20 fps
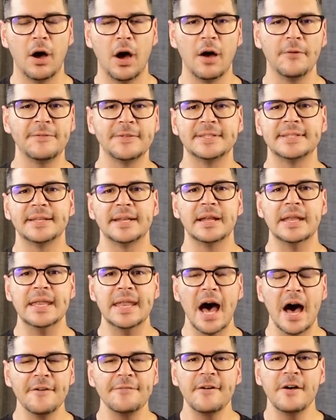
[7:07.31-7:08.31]
office that
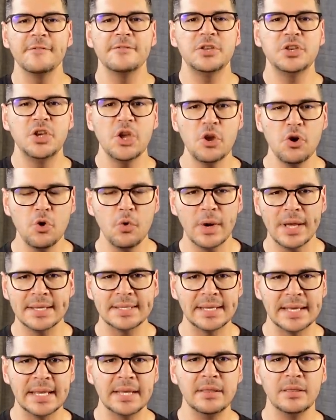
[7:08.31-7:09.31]
enough of you
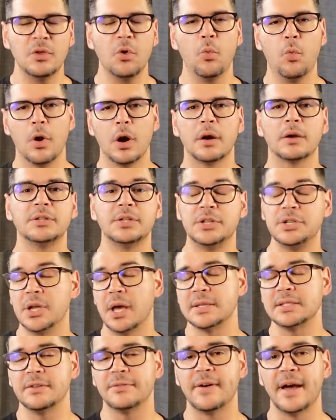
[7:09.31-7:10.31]
is in the work to
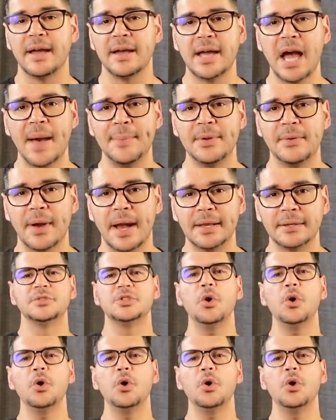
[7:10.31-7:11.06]
justify a copyright.